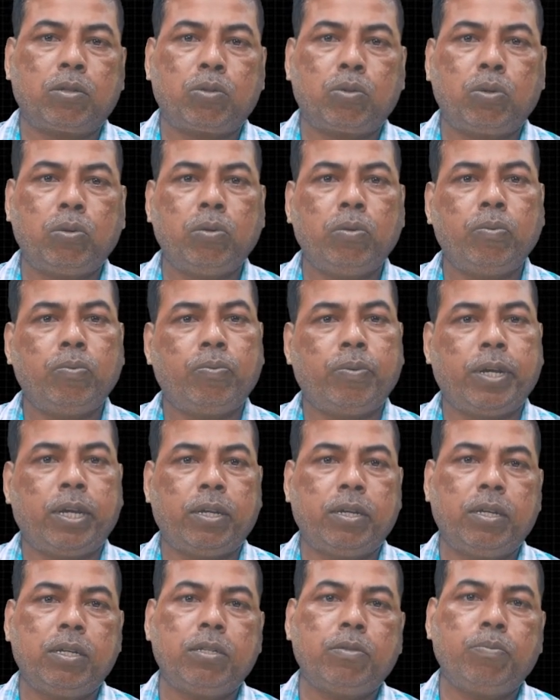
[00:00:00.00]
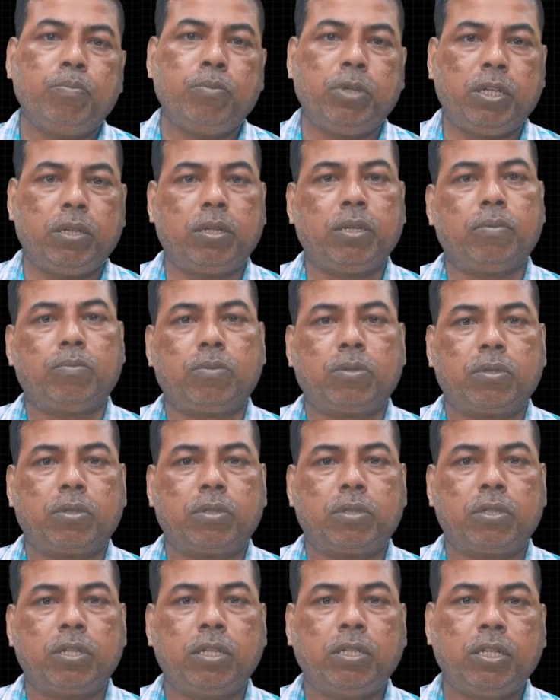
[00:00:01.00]
through various mediums
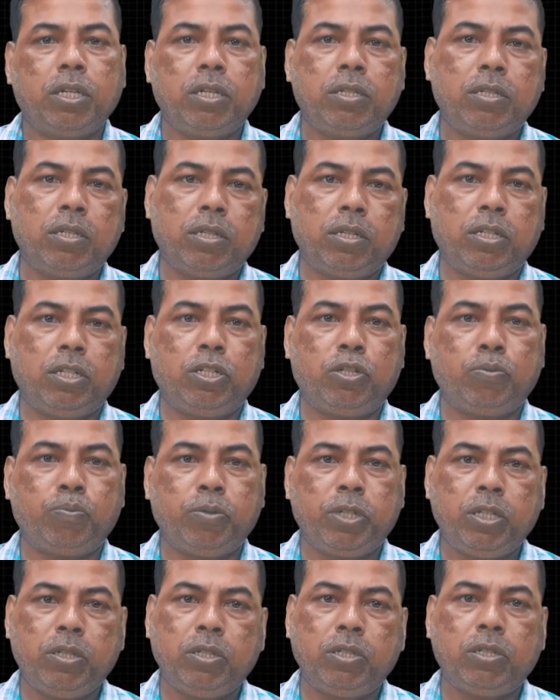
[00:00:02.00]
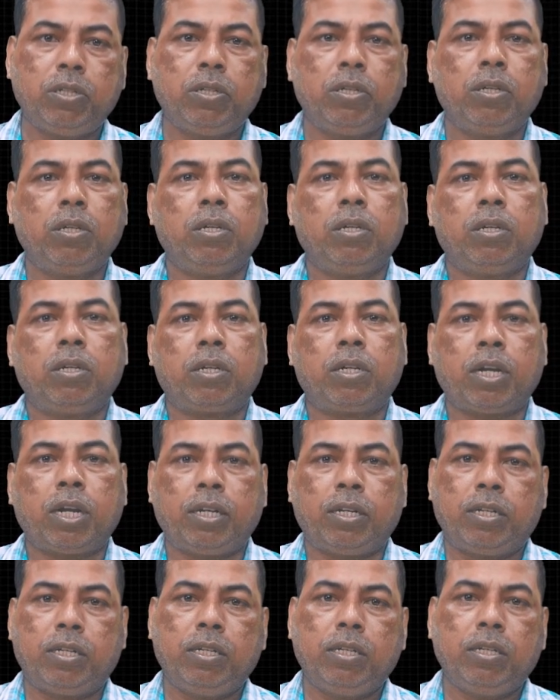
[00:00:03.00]
such as speech,
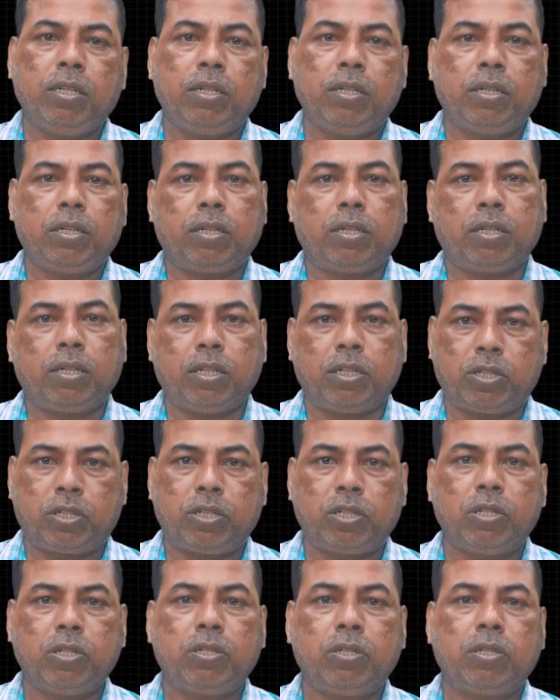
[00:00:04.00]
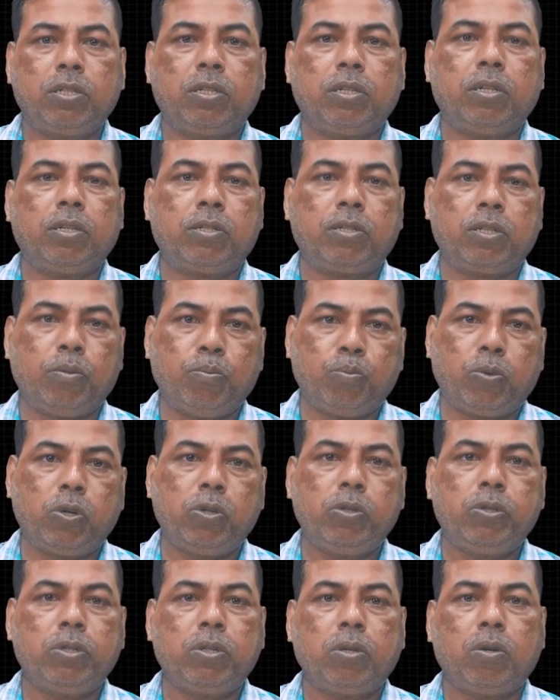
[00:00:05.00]
writing, gestures,
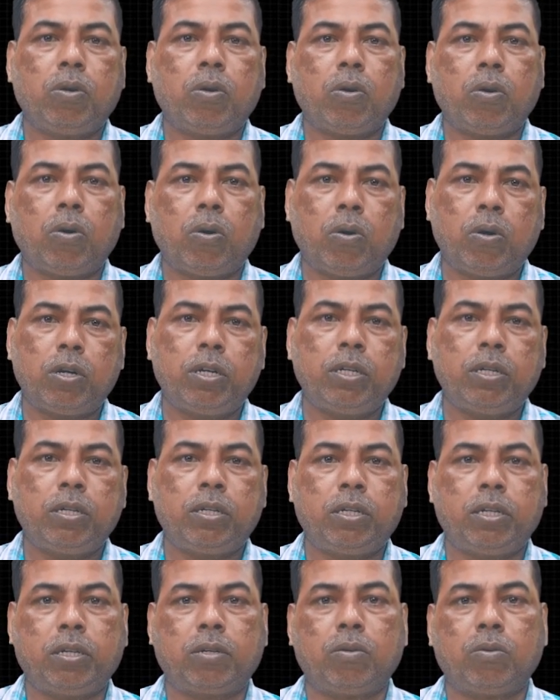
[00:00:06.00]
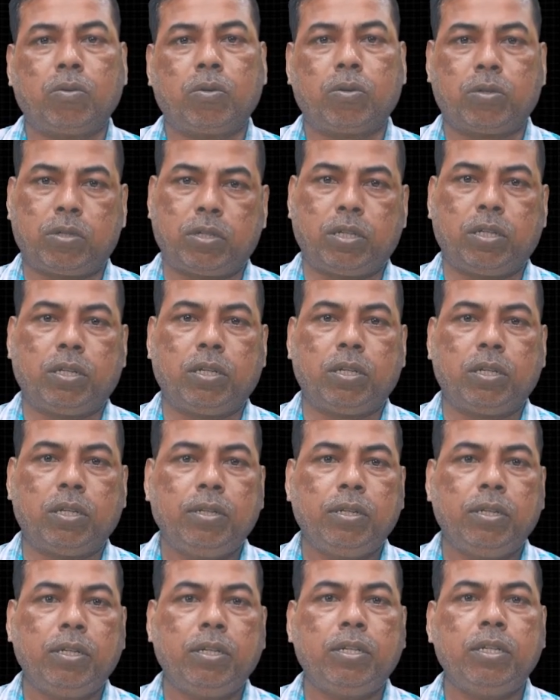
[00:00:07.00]
symbols or technology.
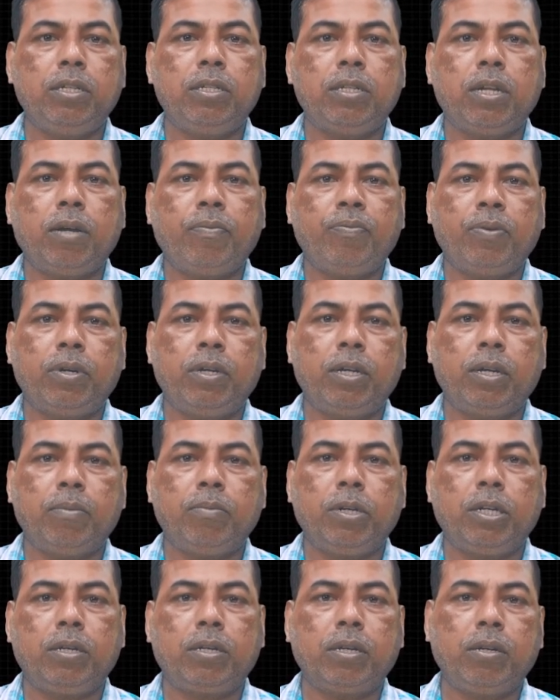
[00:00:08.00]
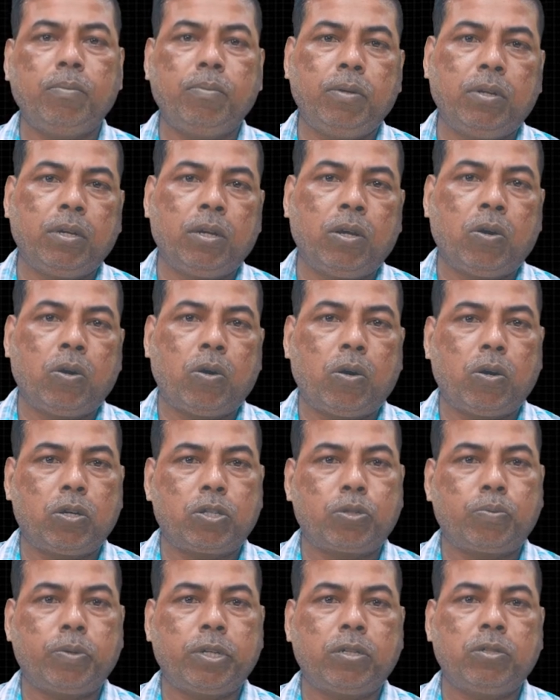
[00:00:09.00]
It is a fundamental
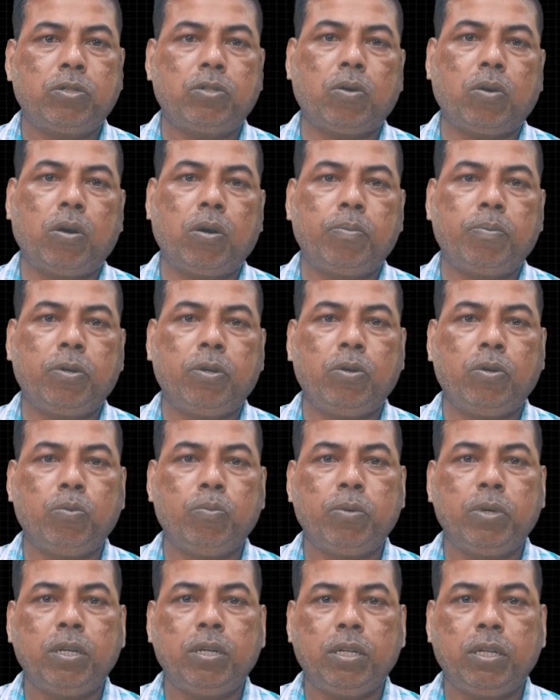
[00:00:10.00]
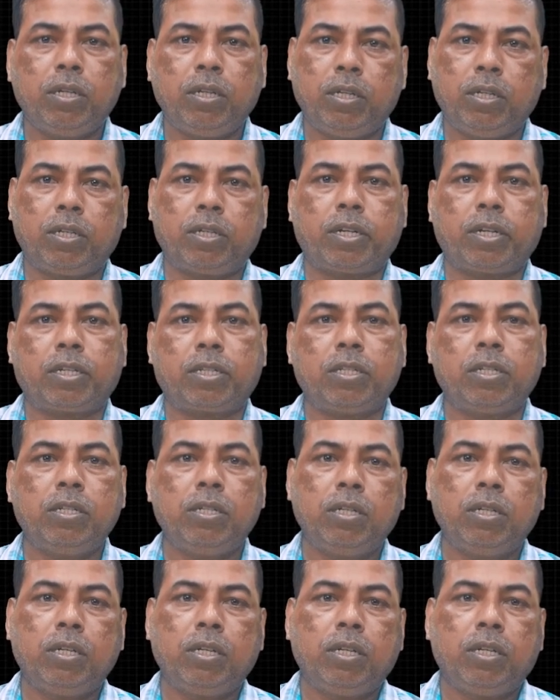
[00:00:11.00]
aspects of human
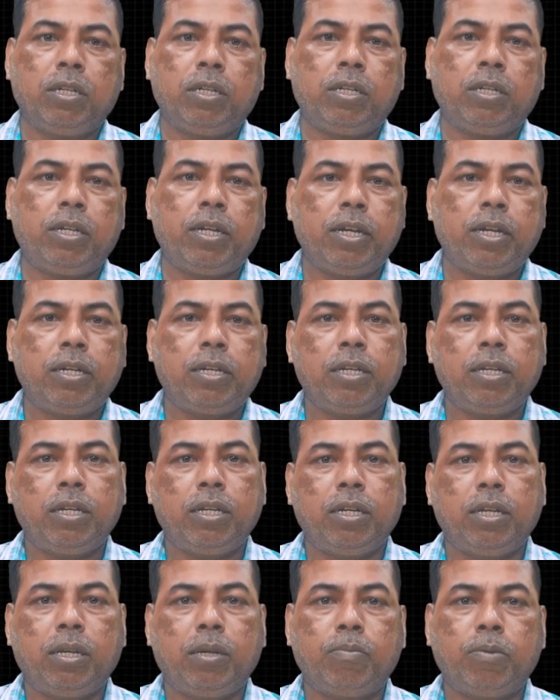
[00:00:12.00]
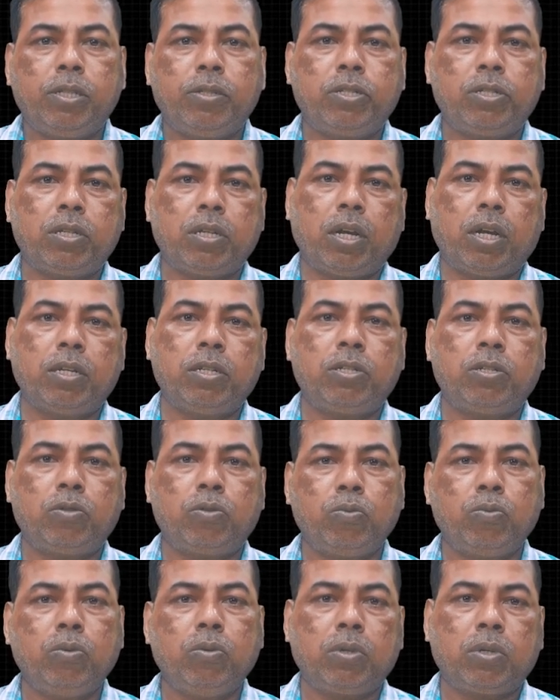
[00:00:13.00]
interaction that enables us
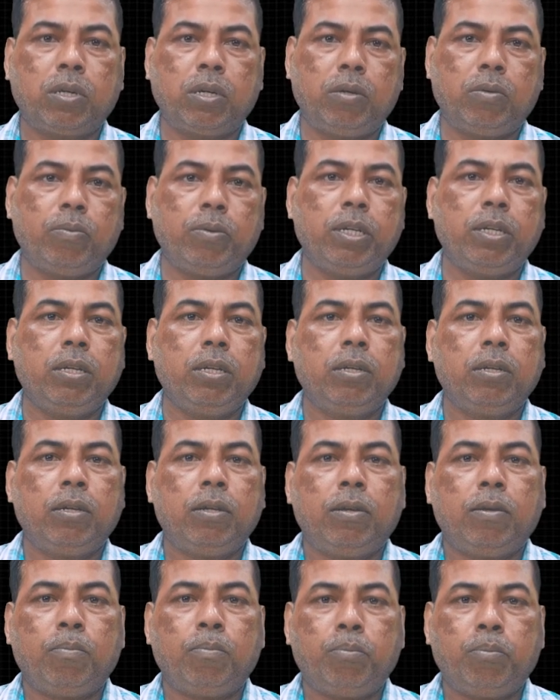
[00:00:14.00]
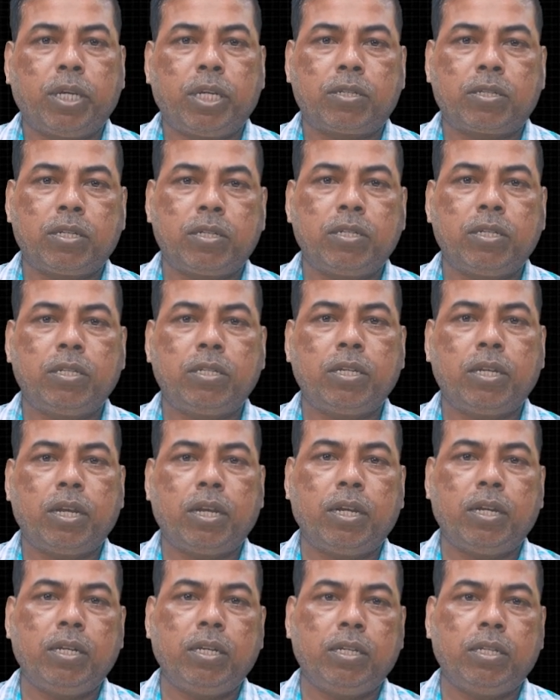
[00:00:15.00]
to convey messages
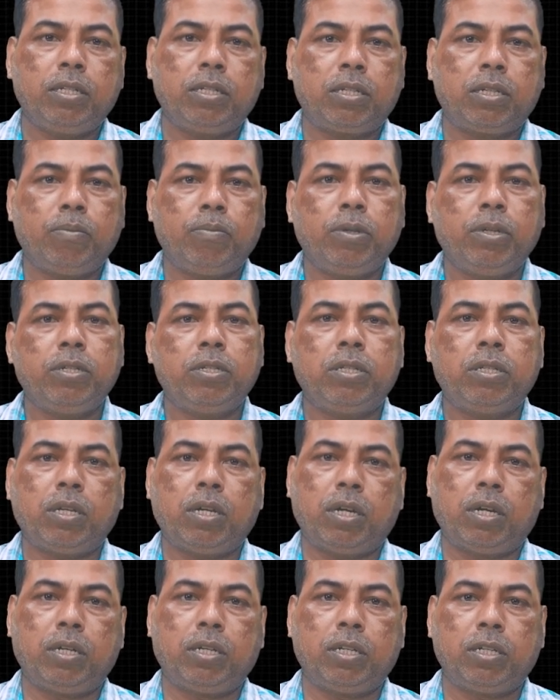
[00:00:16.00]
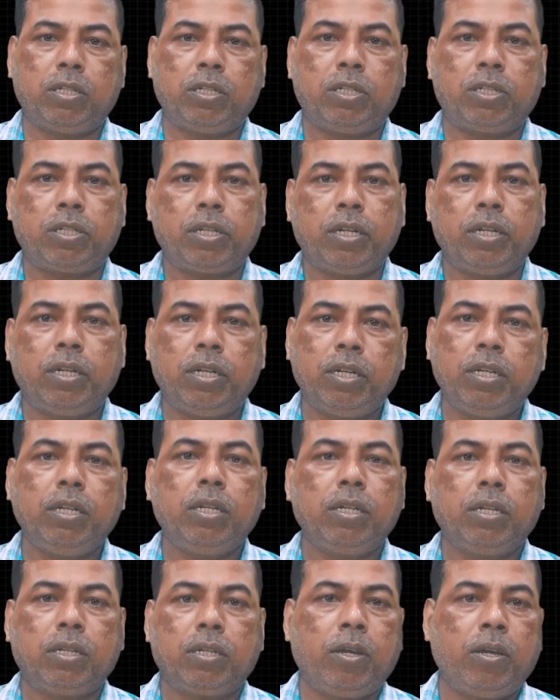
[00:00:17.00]
and establish
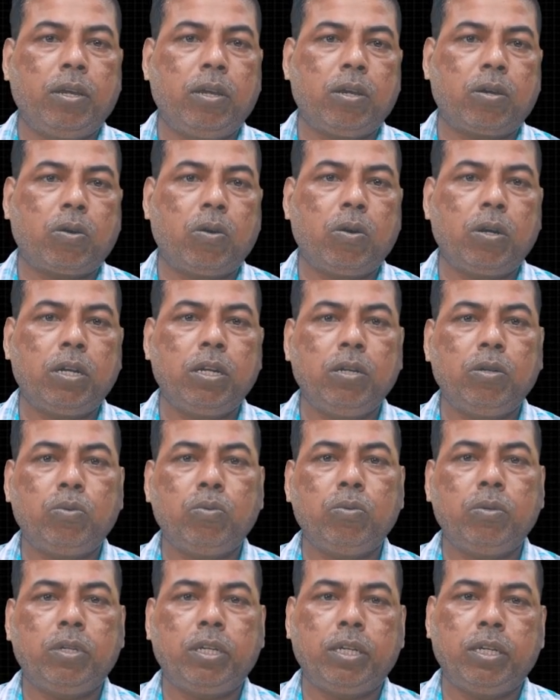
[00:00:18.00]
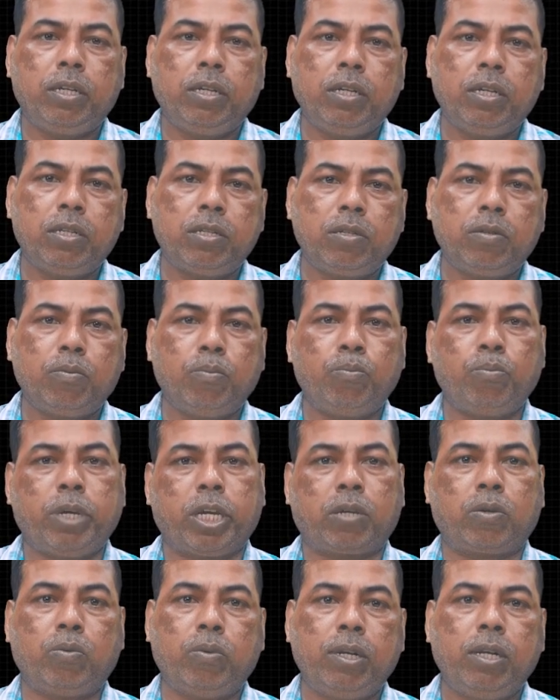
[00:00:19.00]
understanding. According to Danius
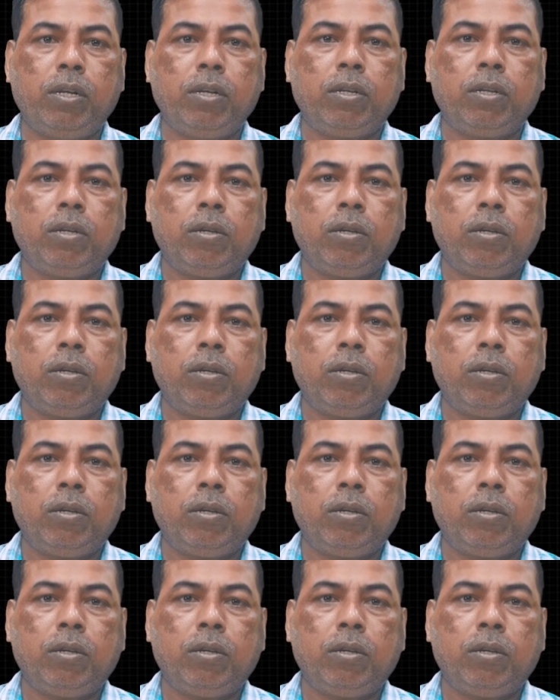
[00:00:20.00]
Mackwell,